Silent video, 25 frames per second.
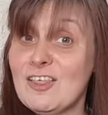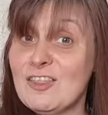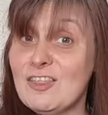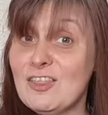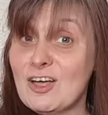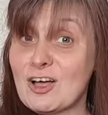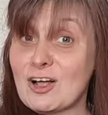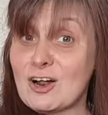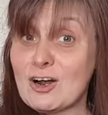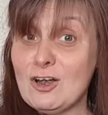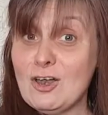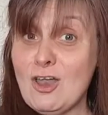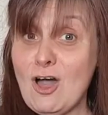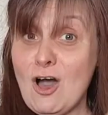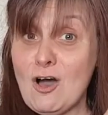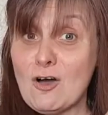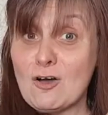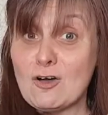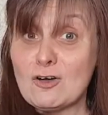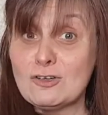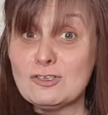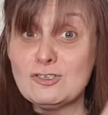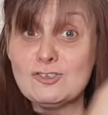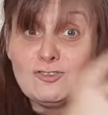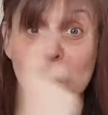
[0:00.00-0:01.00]
The
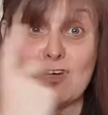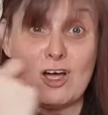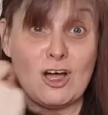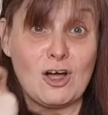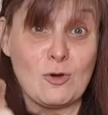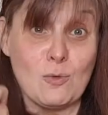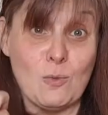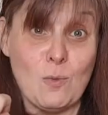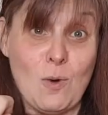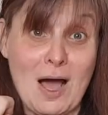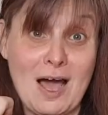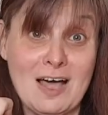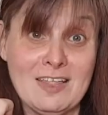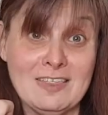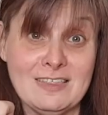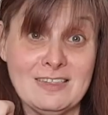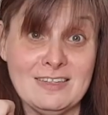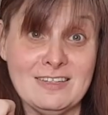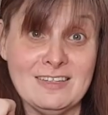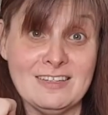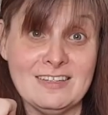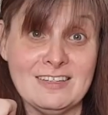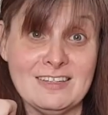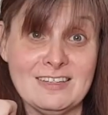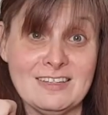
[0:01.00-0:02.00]
clock struck one,
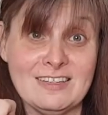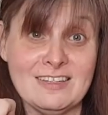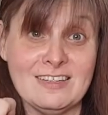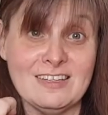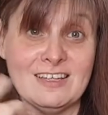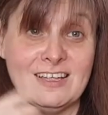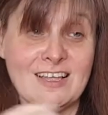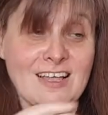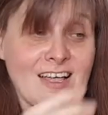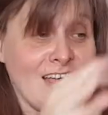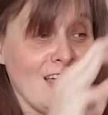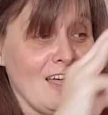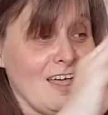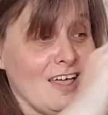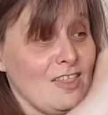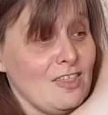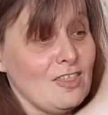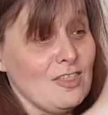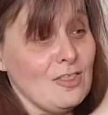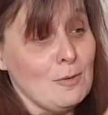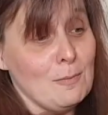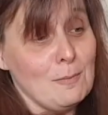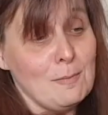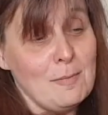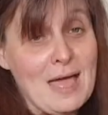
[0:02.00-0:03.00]

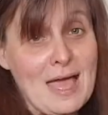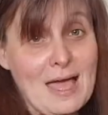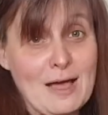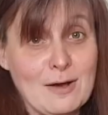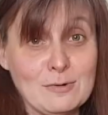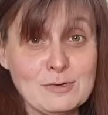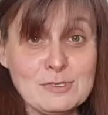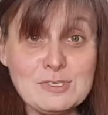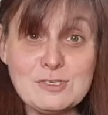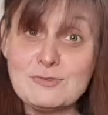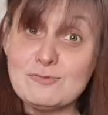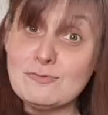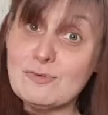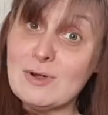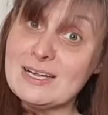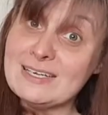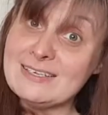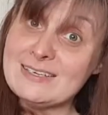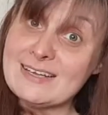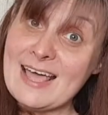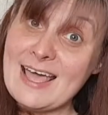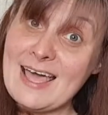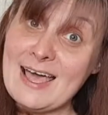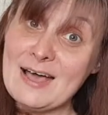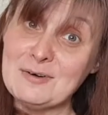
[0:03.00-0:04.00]
the mouse ran
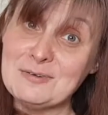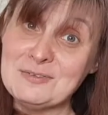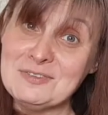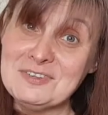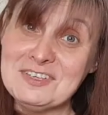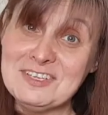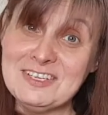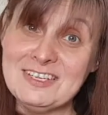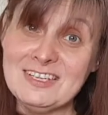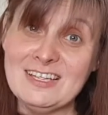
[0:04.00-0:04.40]
down.